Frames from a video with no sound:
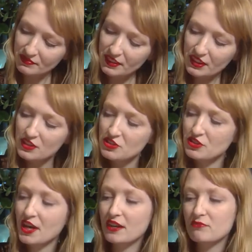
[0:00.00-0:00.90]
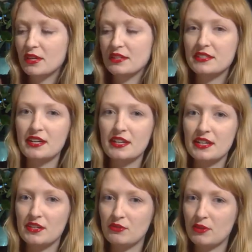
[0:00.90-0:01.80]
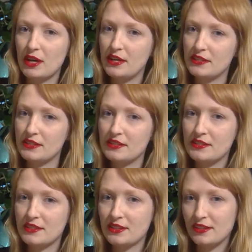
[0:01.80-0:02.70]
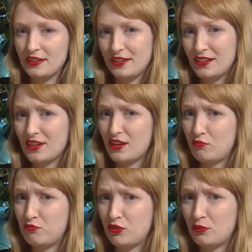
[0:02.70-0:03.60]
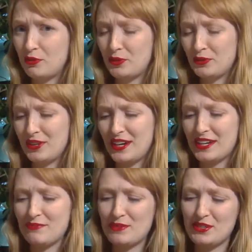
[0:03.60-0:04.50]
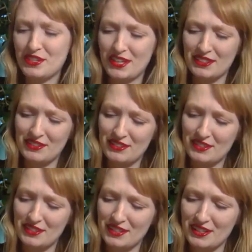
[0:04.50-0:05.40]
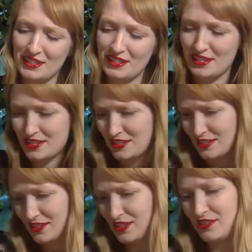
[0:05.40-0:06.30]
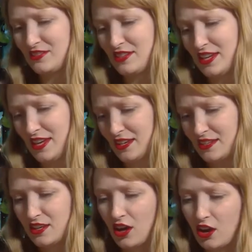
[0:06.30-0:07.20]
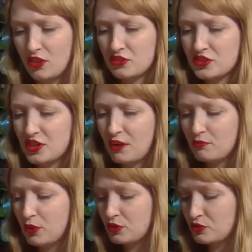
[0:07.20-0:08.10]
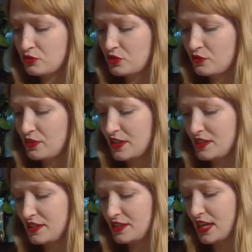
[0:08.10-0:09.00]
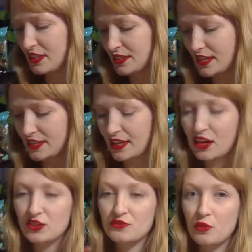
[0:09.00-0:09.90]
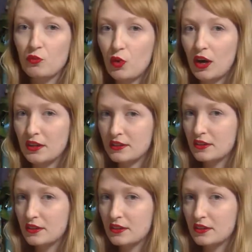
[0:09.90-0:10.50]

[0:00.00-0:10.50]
So you can mix it either way. This is a proper way, but you can just, so yeah. And some models of this test kit, they ask for 1